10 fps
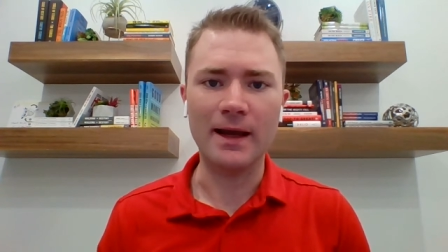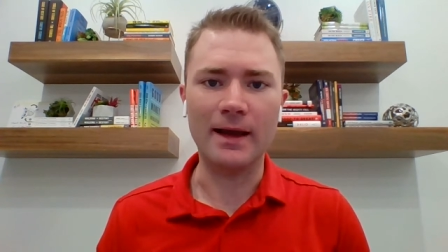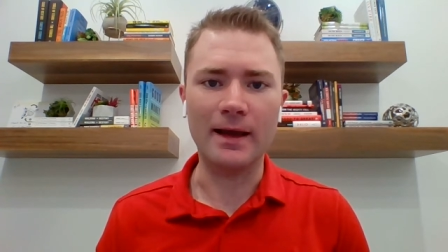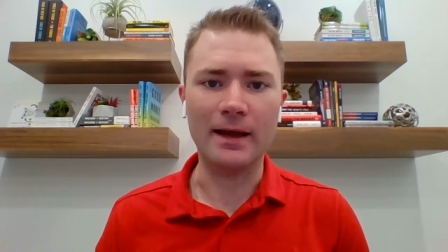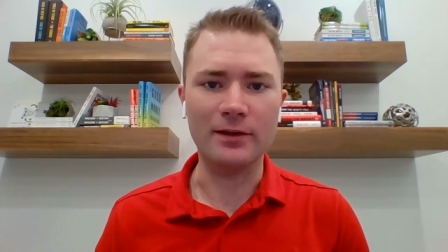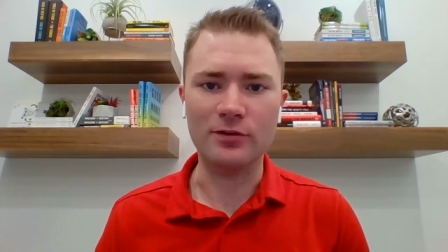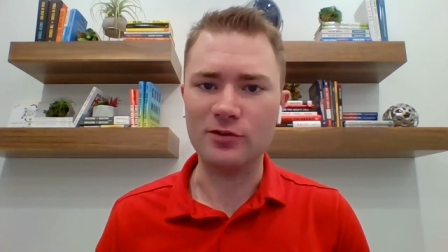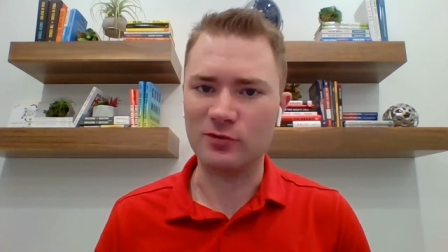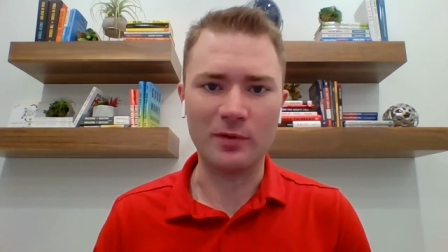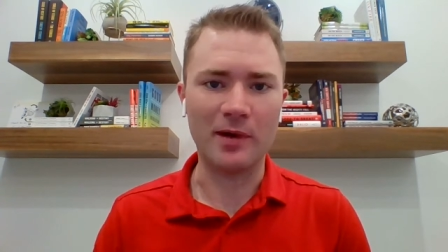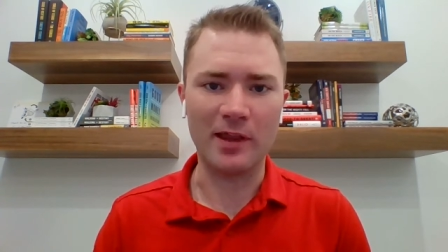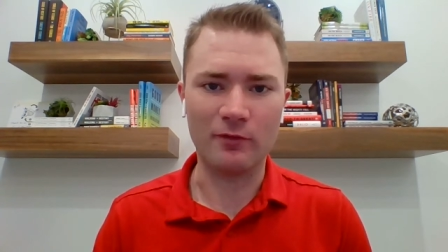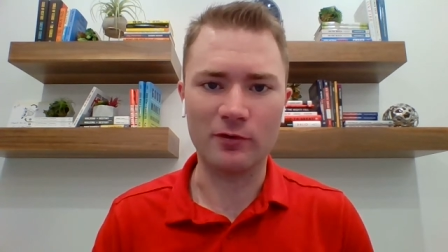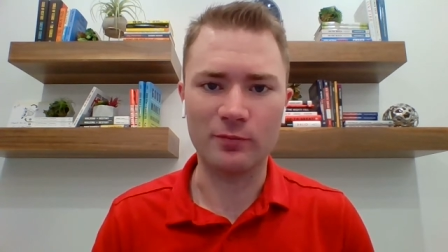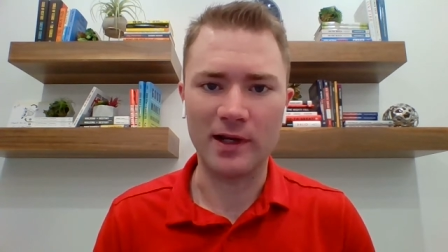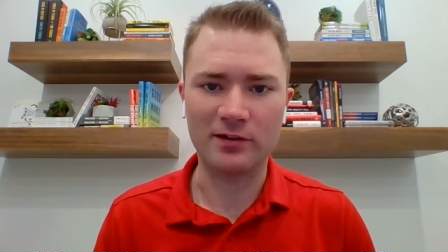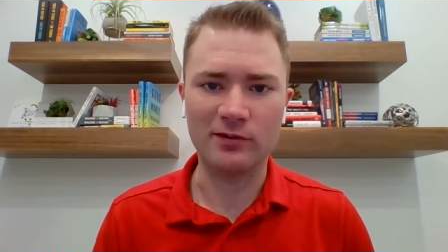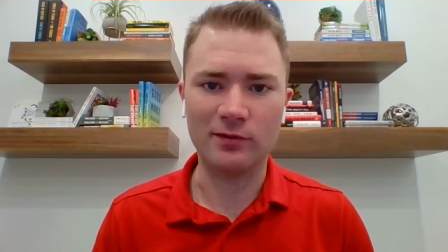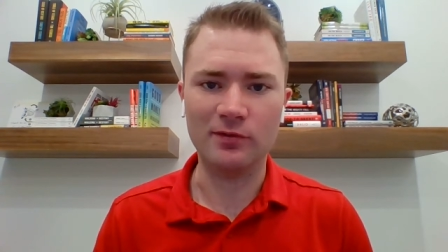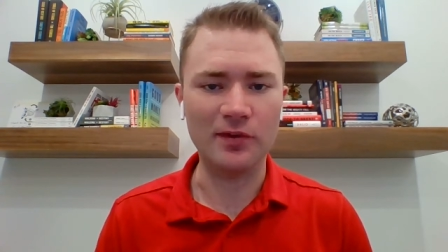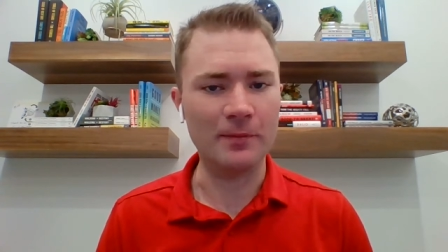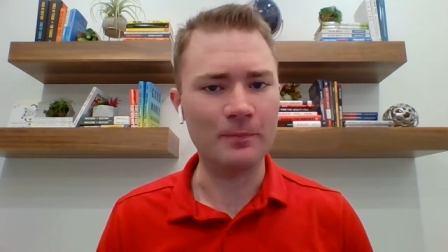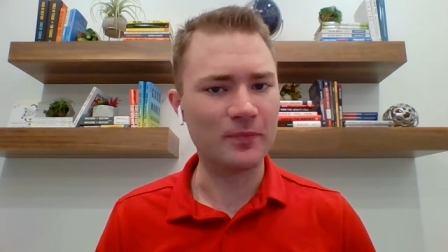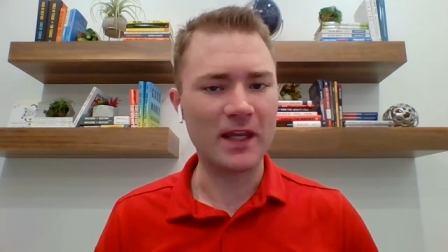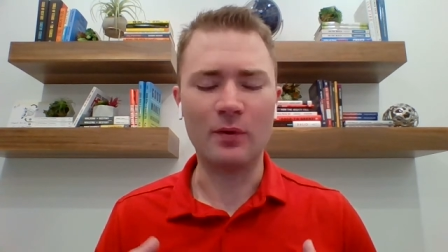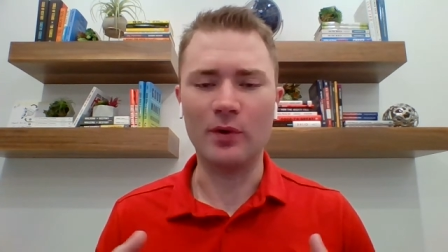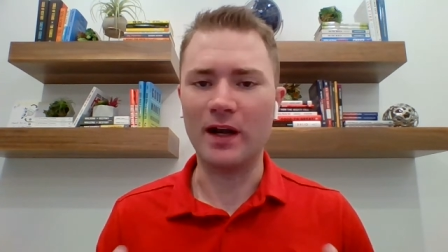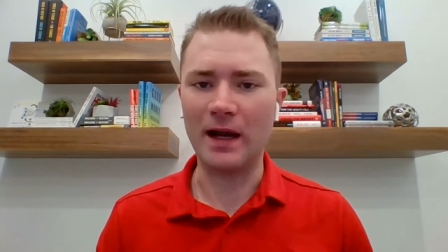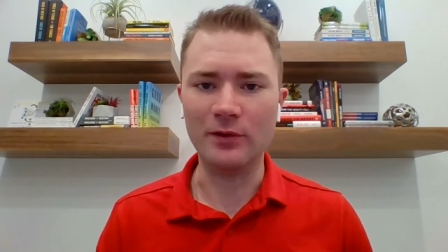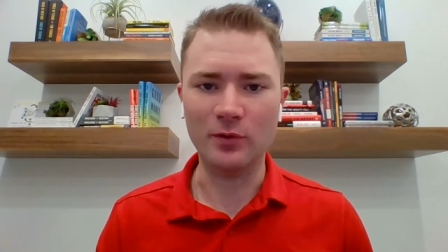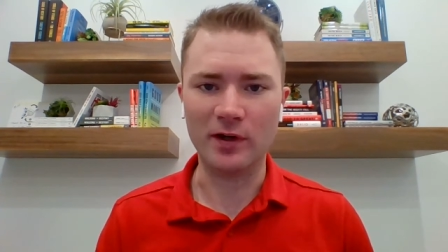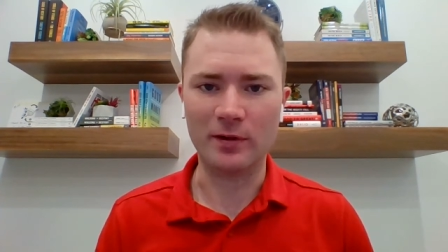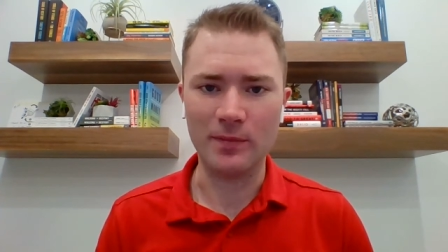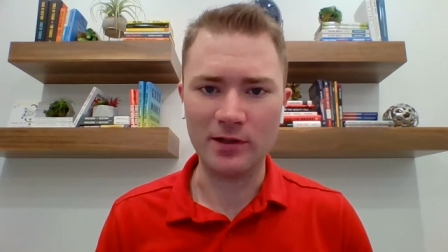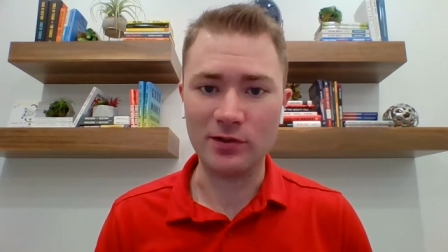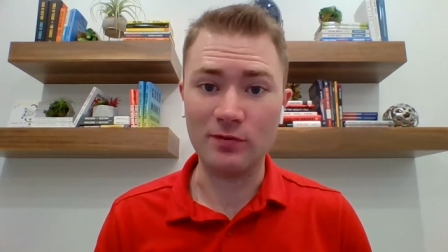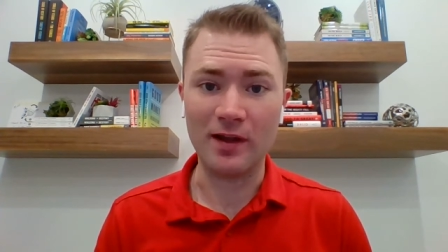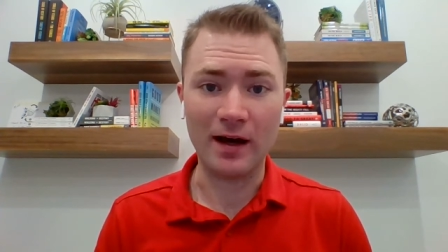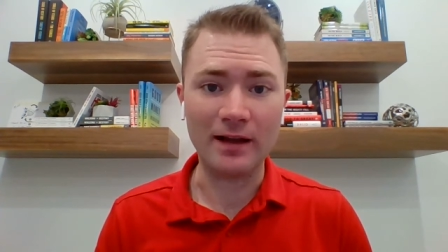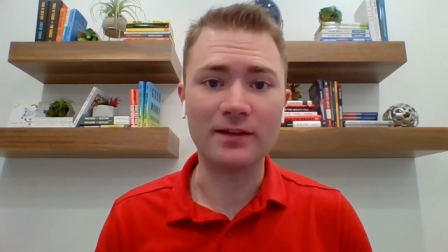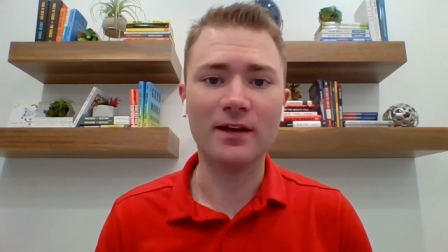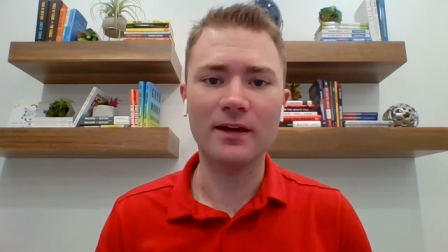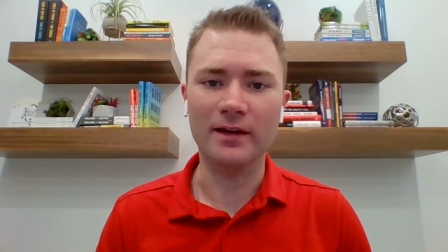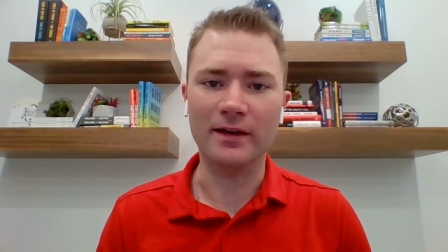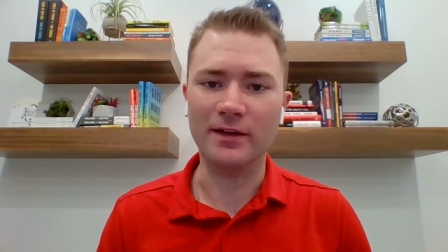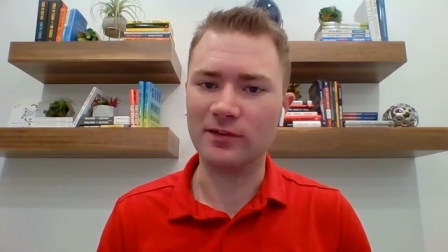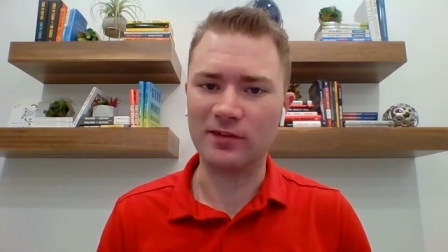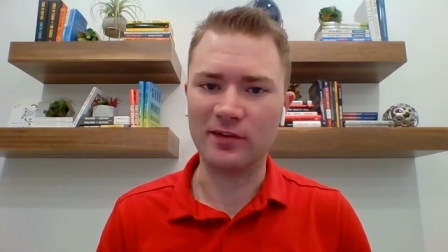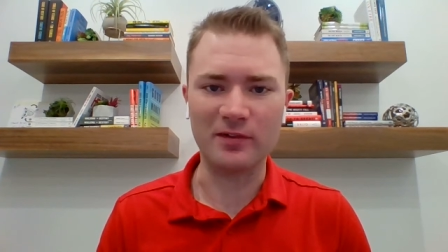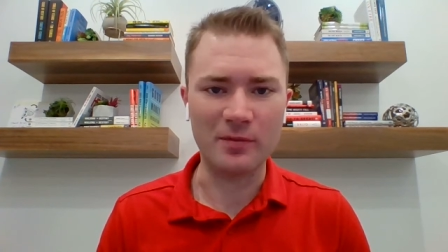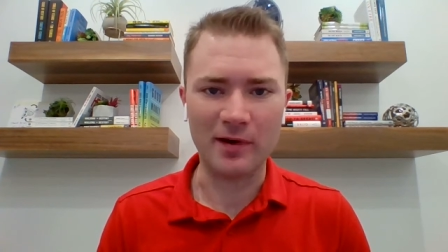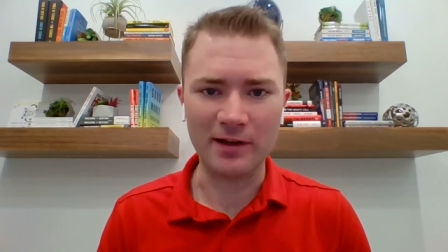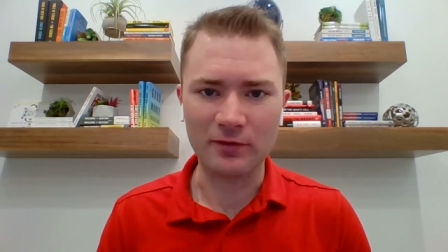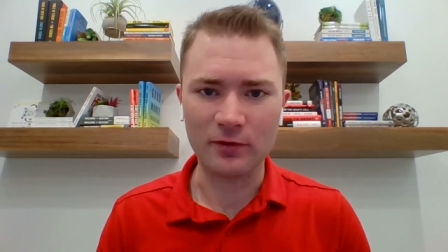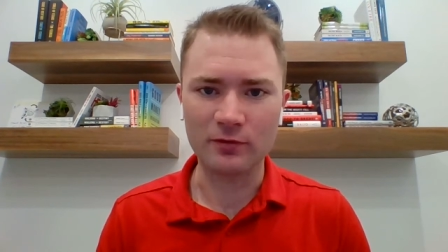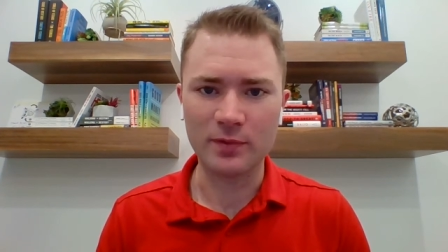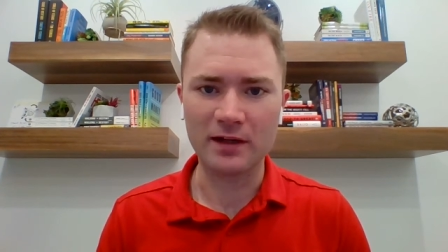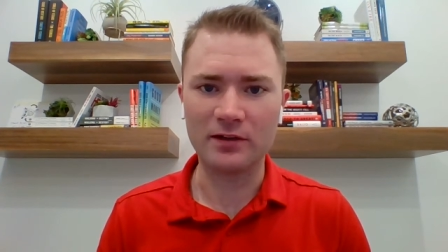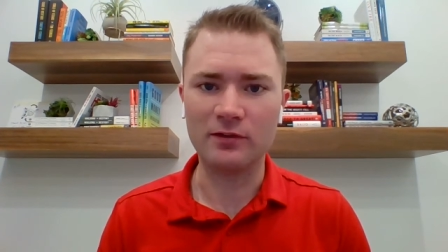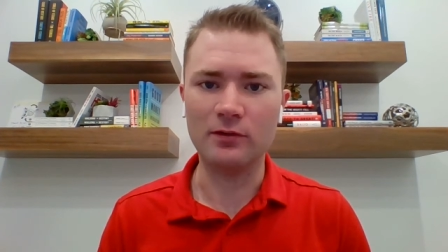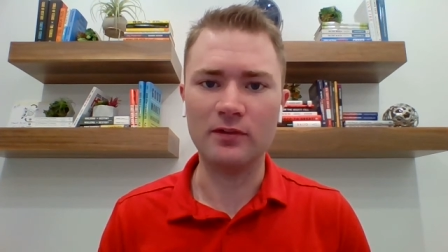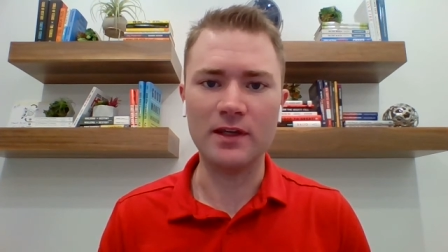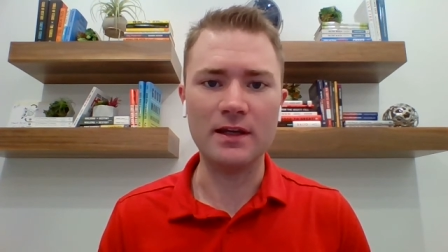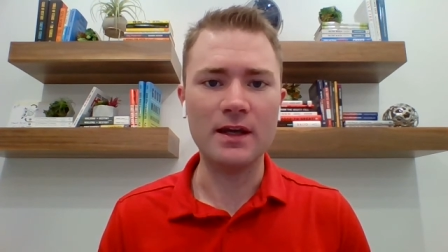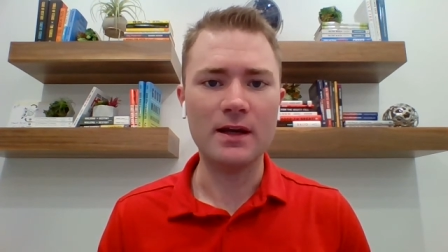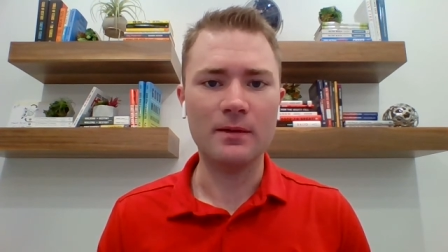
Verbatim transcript: Uh, you just want to buy the first practice you see. Would highly recommend you not uh, necessarily buying the first practice you see.